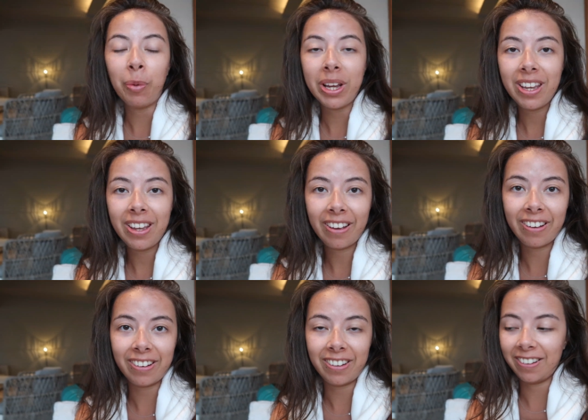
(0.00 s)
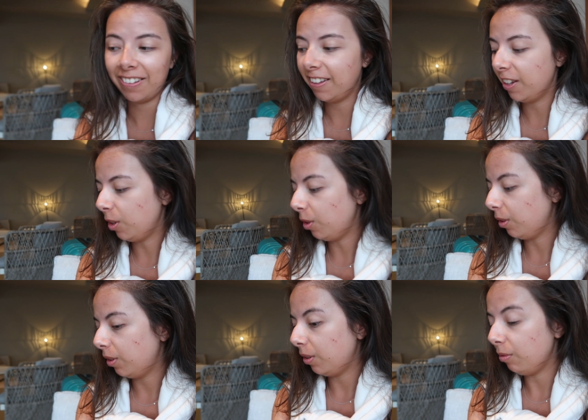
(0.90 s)
We are
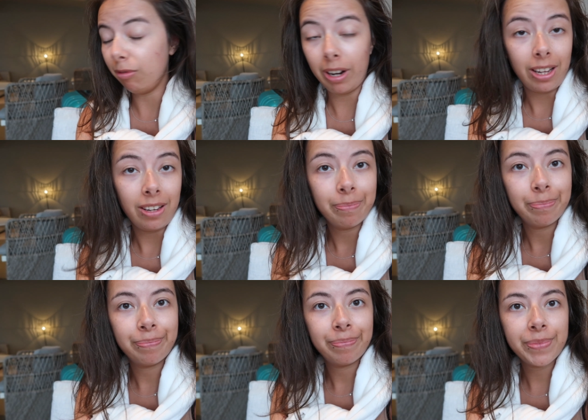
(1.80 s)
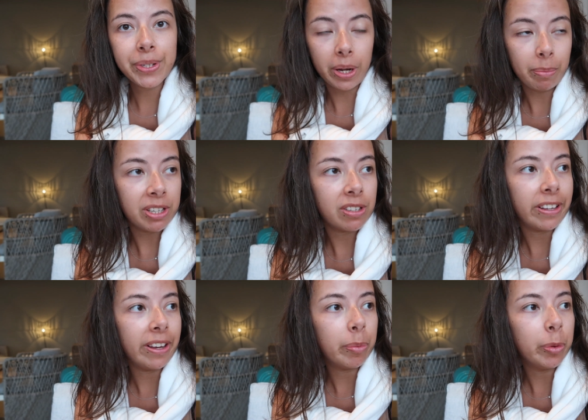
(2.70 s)
ready to go back to
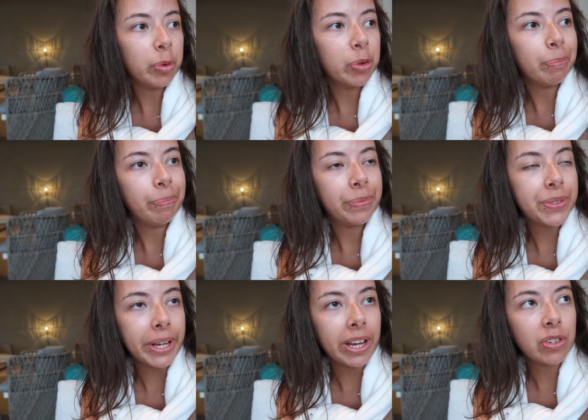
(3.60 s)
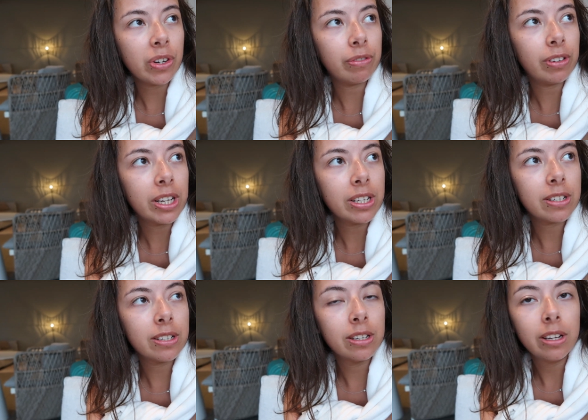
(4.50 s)
the airport to catch our
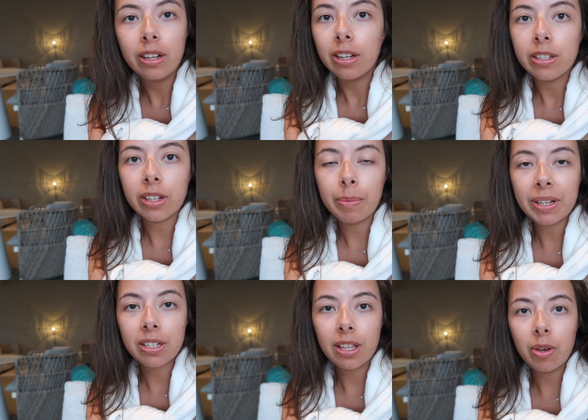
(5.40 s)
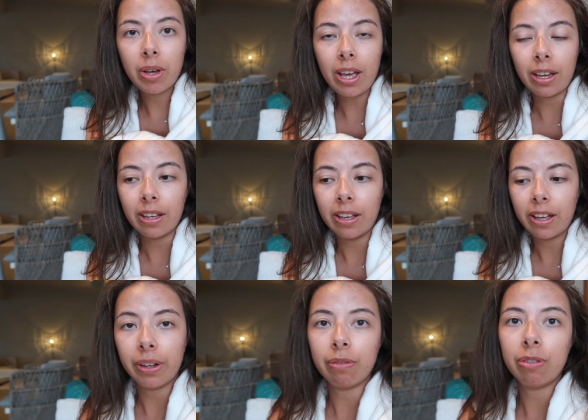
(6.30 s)
flight to go back to the UK.
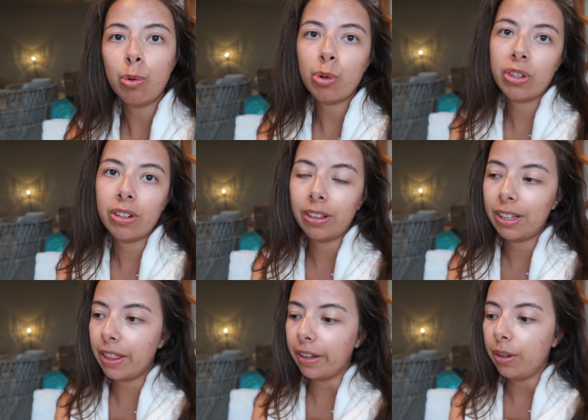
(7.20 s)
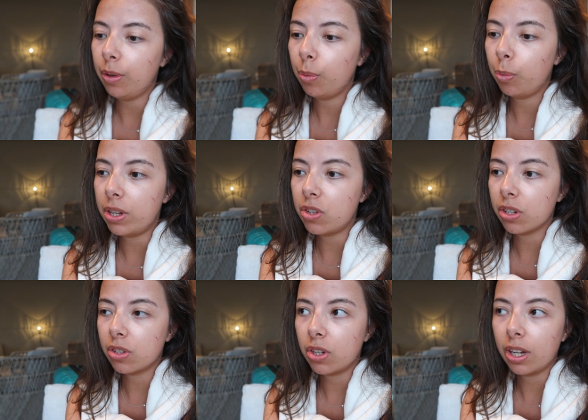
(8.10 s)
Unfortunately though, we
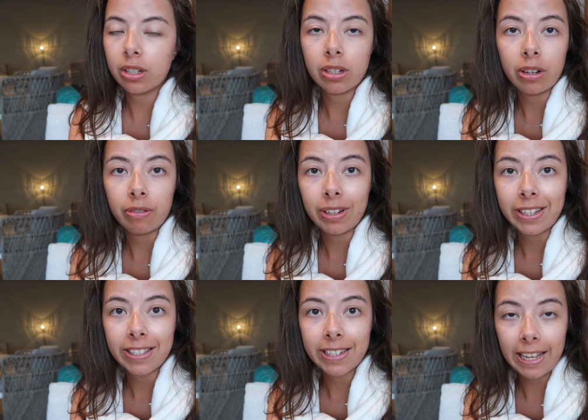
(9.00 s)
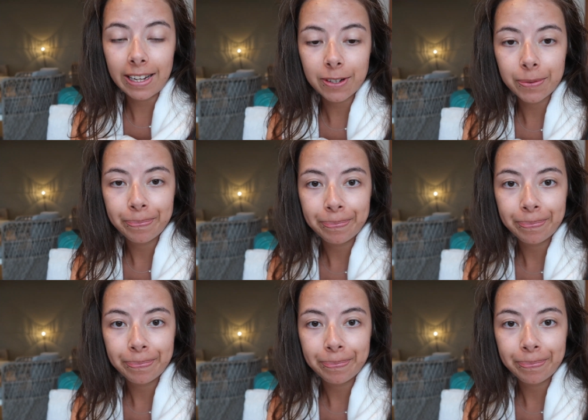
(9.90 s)
just checked and our flight is delayed.